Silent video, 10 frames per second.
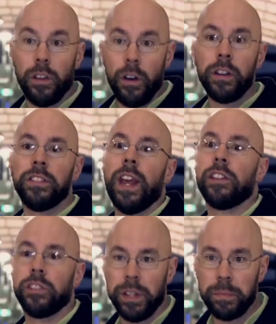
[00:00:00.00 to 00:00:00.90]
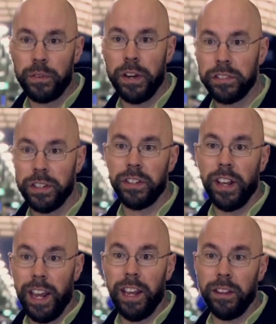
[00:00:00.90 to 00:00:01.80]
God is actually present
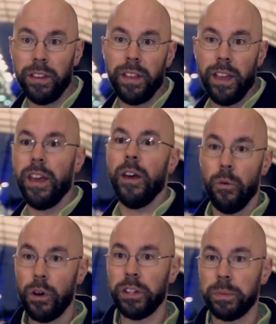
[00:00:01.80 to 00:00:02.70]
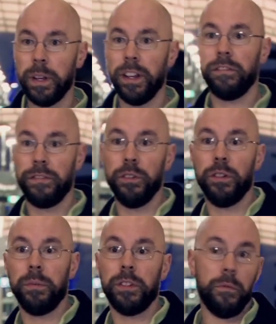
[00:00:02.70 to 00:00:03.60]
in what is being
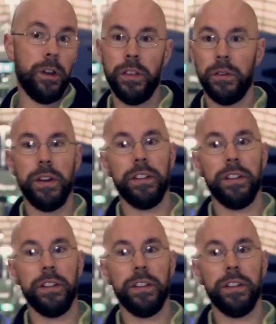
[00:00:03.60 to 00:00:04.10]
filmed, whether